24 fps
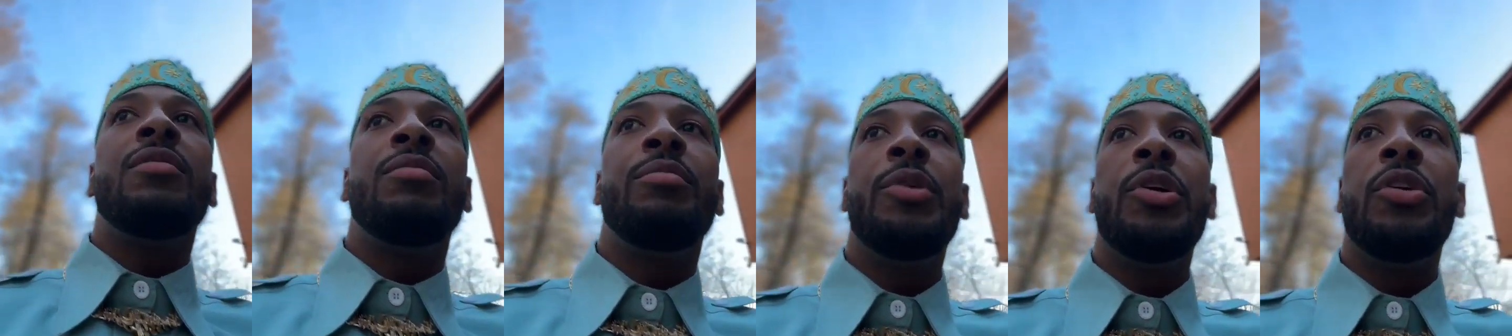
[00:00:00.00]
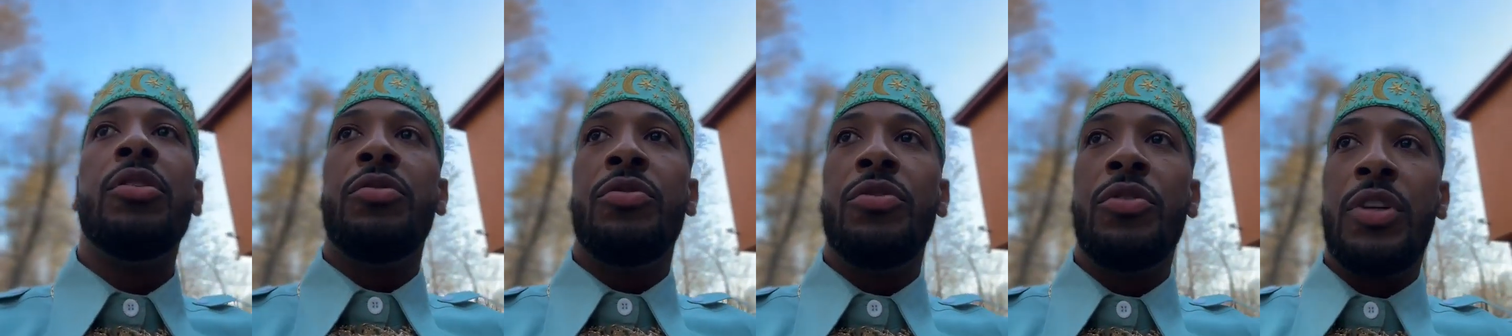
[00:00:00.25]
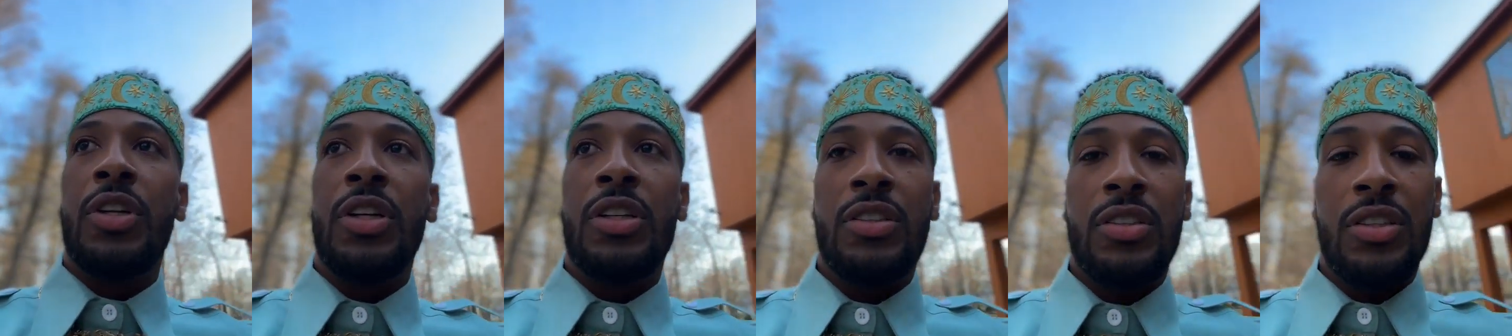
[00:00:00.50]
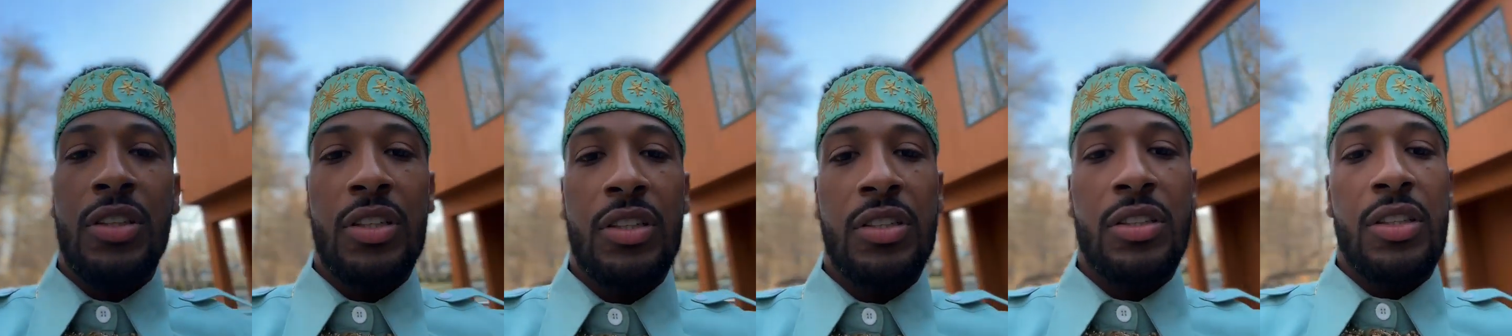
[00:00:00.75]
how beautiful
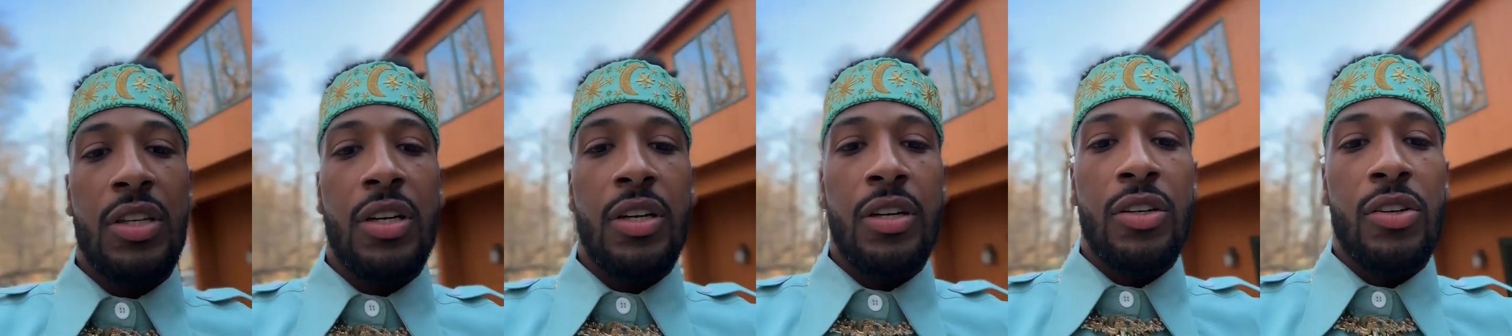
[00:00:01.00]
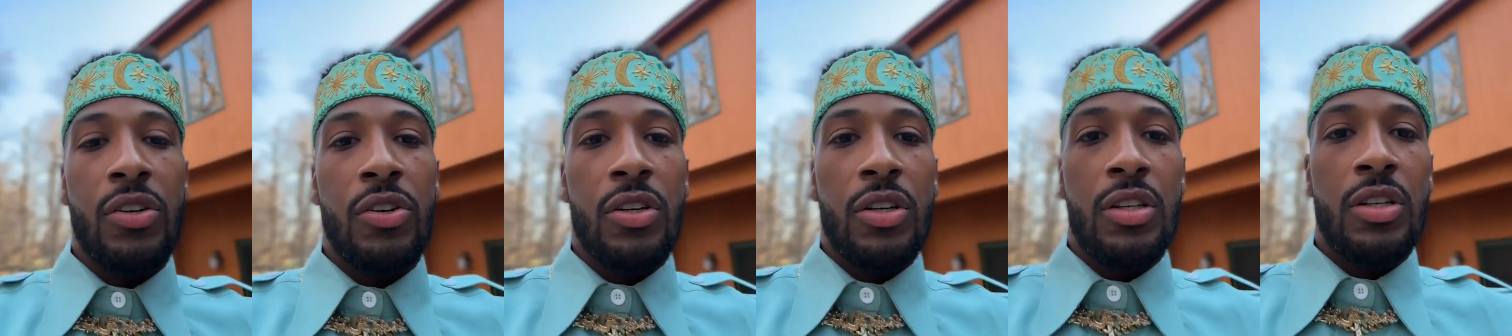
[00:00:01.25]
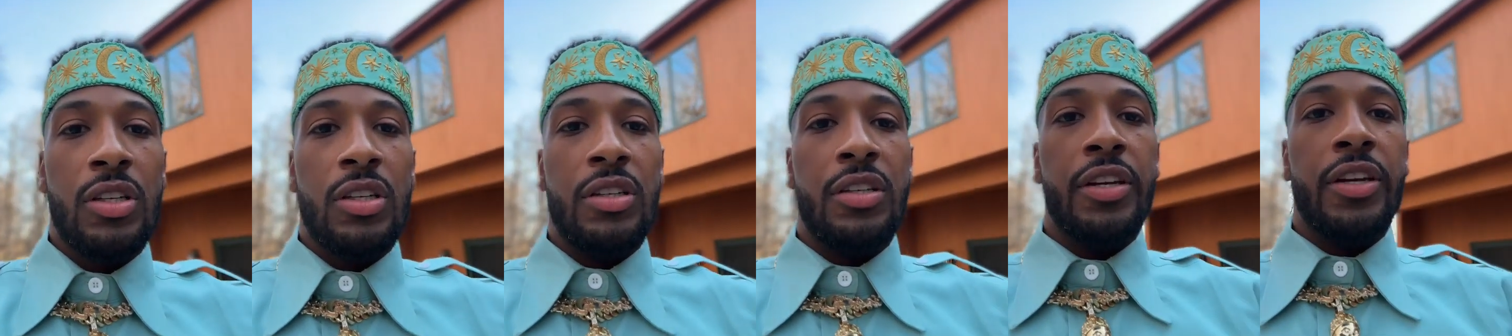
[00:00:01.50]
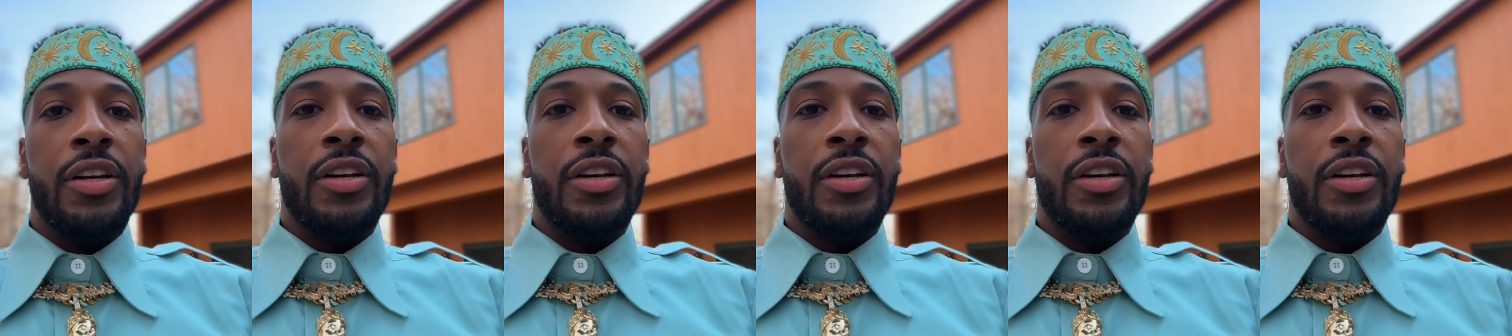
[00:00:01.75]
this is, y'all. There go a
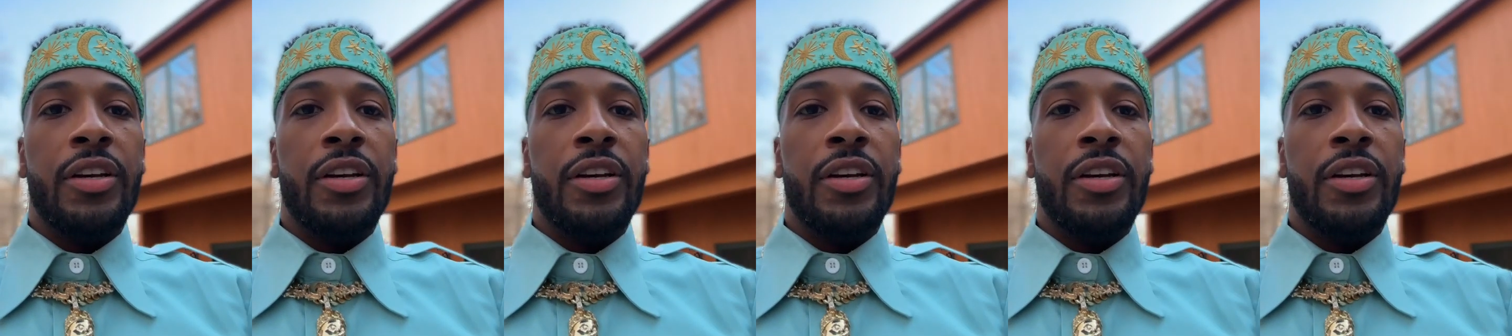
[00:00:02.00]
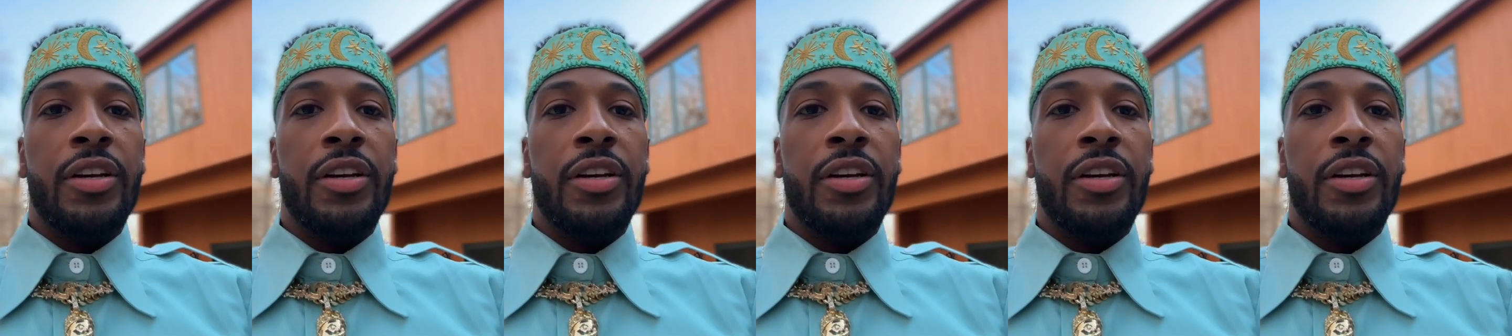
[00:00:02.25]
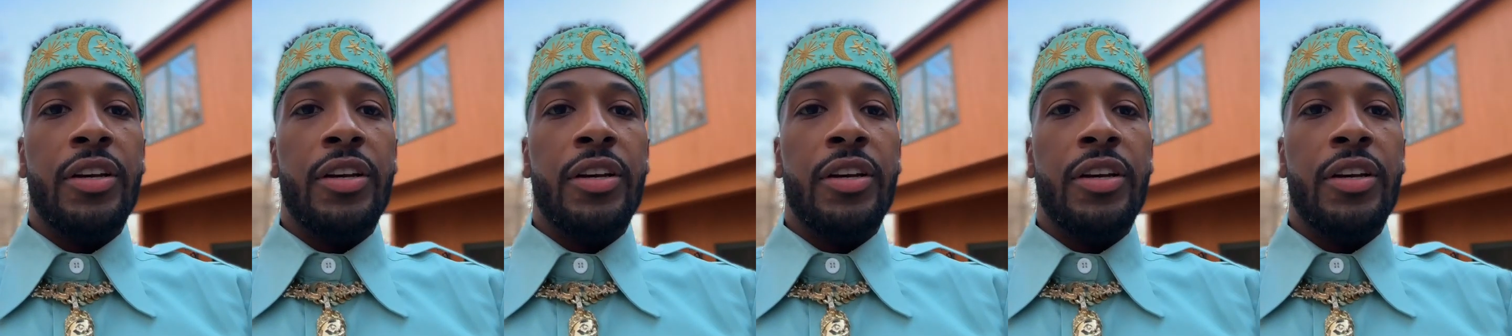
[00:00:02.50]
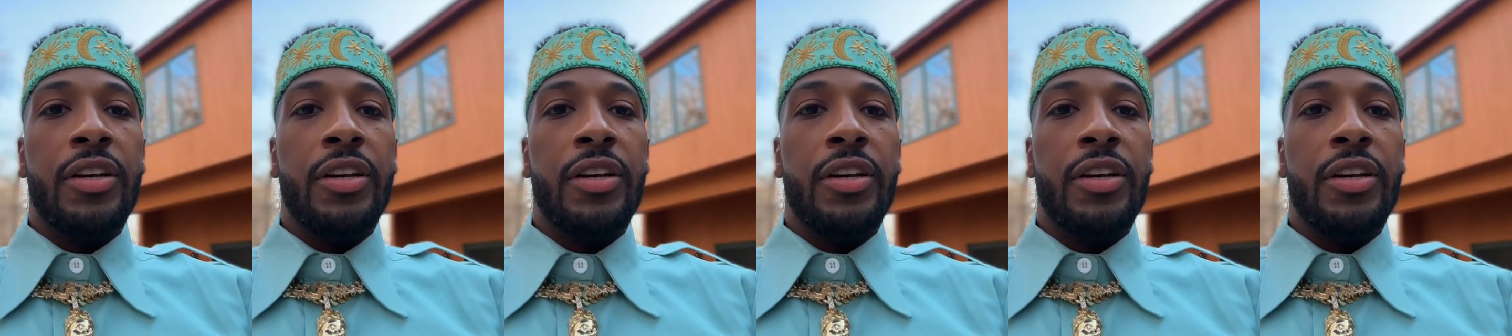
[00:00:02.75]
good deer right there,
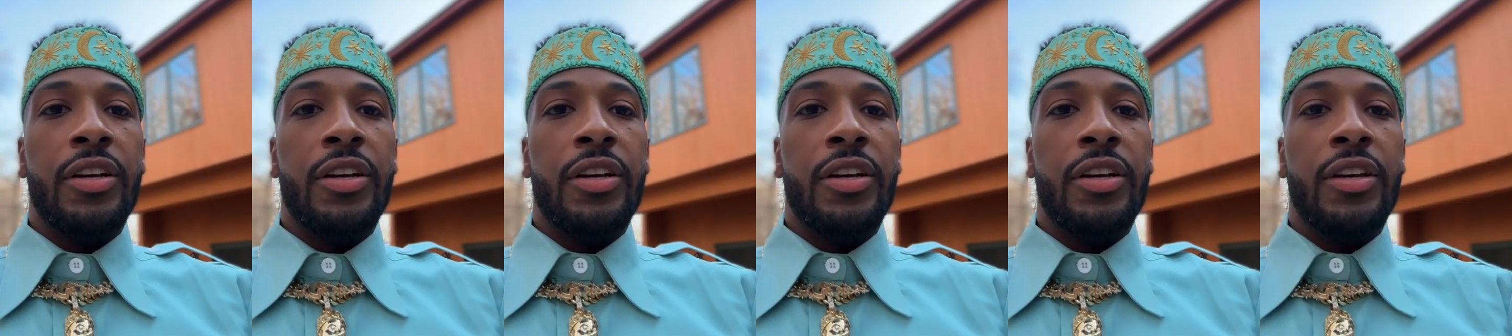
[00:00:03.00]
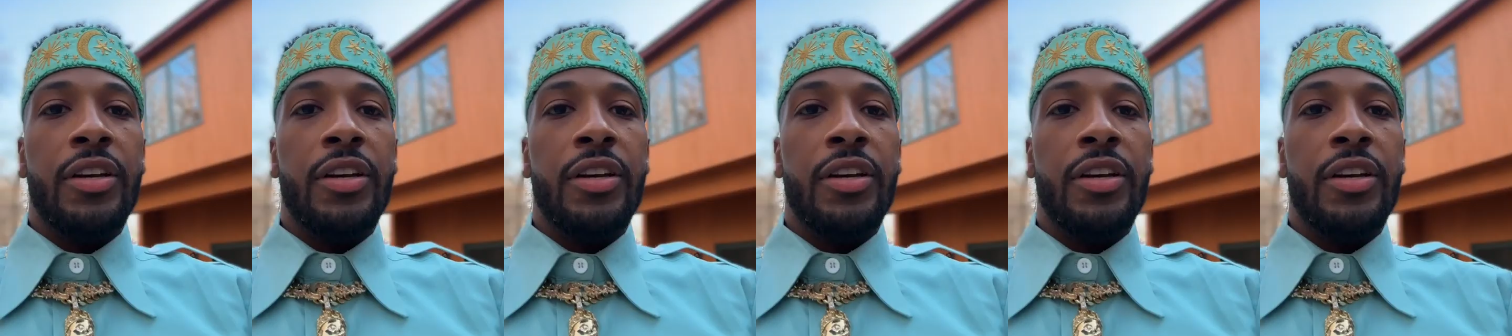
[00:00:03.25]
man. You gotta